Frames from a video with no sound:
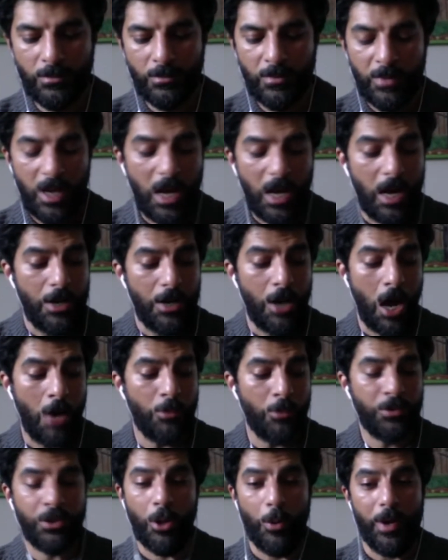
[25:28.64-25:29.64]
I
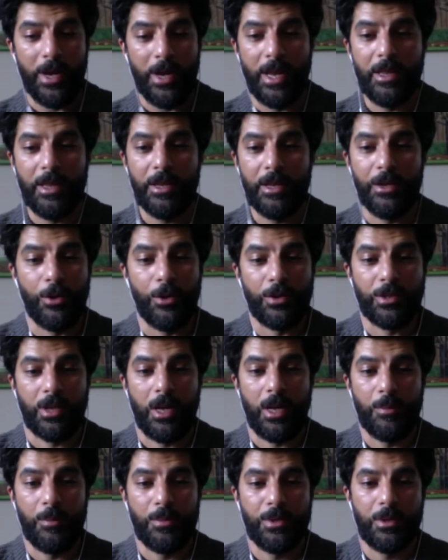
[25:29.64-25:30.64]
was nowhere near the New York
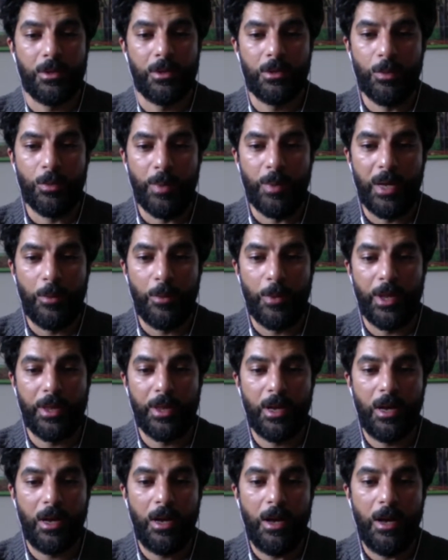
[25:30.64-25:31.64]
Times to begin with.
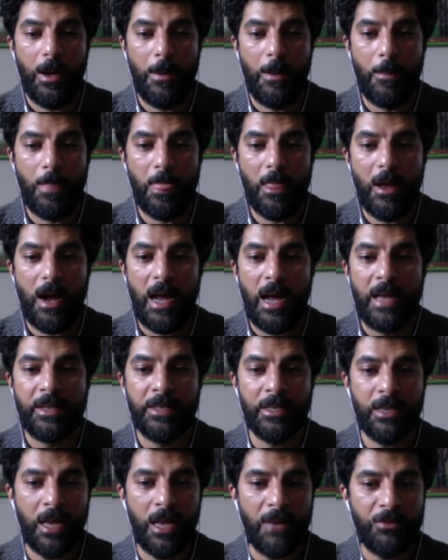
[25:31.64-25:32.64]
I
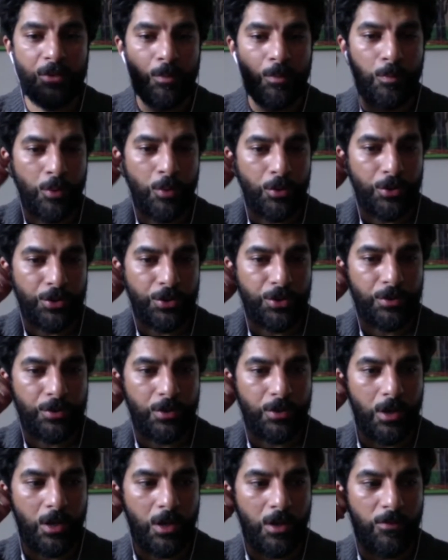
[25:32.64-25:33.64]
did have to push
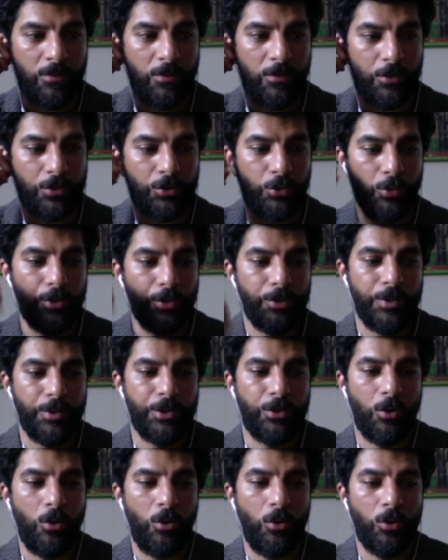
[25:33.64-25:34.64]
for the story to be
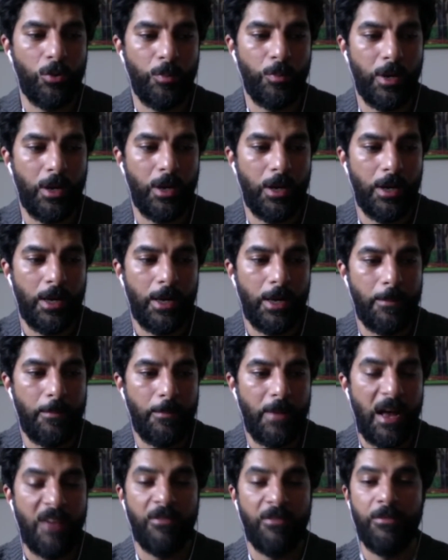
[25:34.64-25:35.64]
told, but
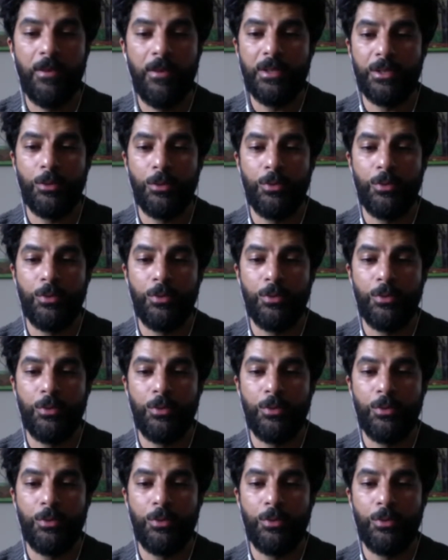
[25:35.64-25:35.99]
at first it was